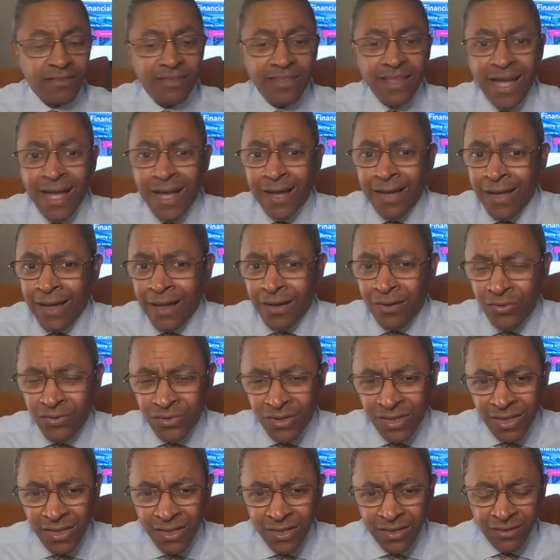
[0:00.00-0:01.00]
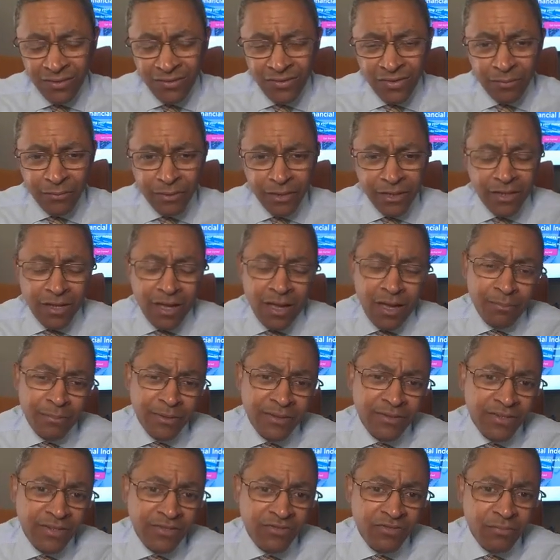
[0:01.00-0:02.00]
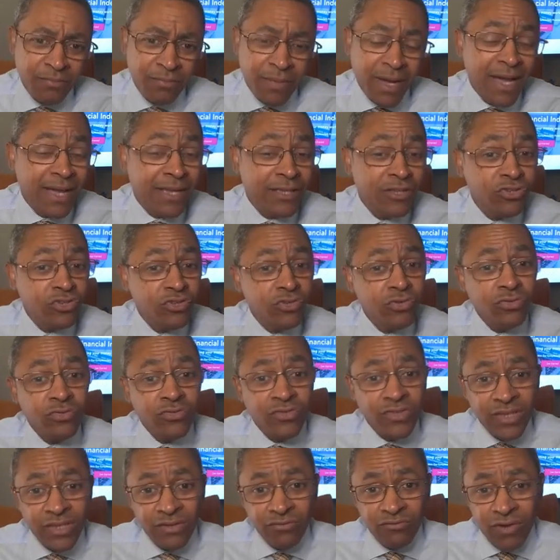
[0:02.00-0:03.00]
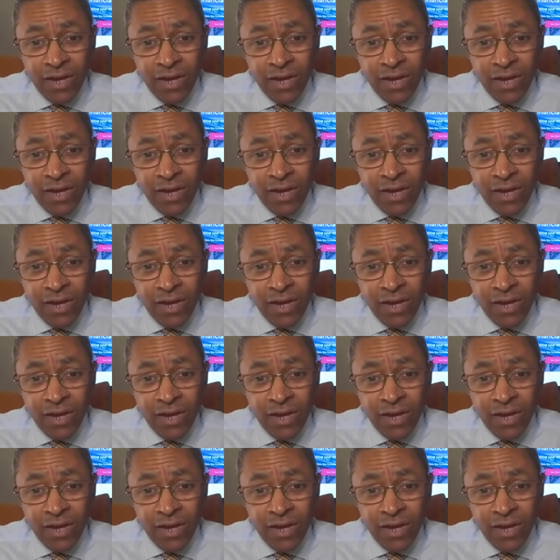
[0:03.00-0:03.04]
knock out some of the competition by using